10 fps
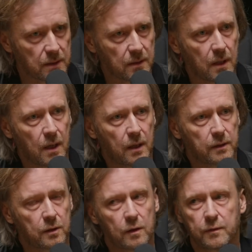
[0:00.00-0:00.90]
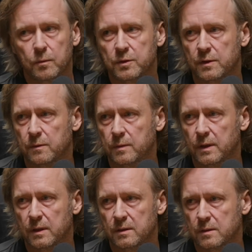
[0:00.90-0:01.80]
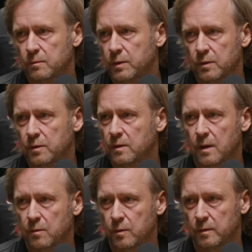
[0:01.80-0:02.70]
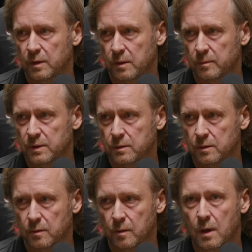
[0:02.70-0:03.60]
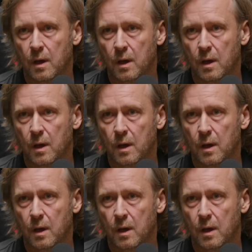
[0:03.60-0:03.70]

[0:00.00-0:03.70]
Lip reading: And the goal for Witcher 3 is we do it on our own terms. So